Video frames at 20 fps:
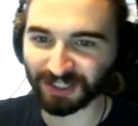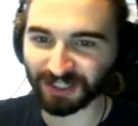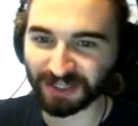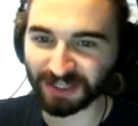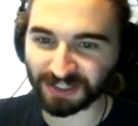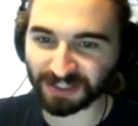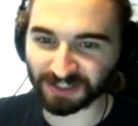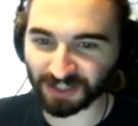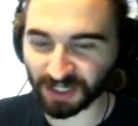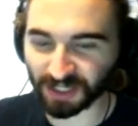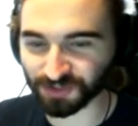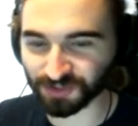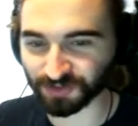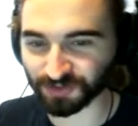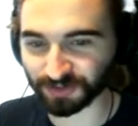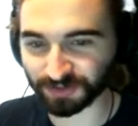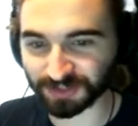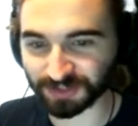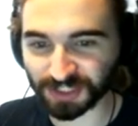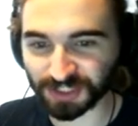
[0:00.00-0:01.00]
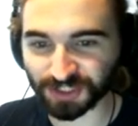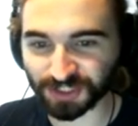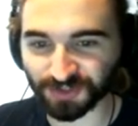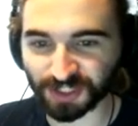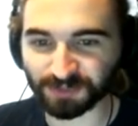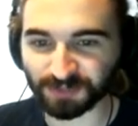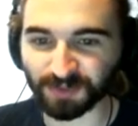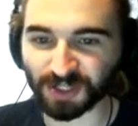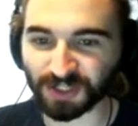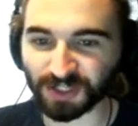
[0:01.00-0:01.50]
to the industrial
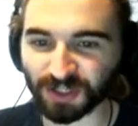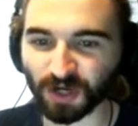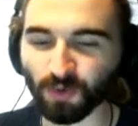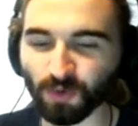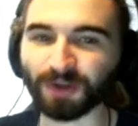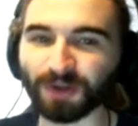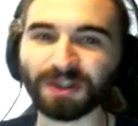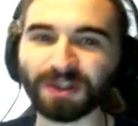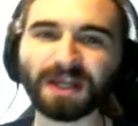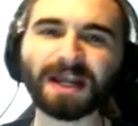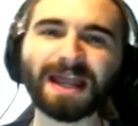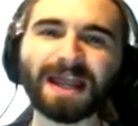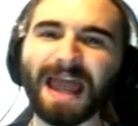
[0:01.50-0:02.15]
district, but you know what?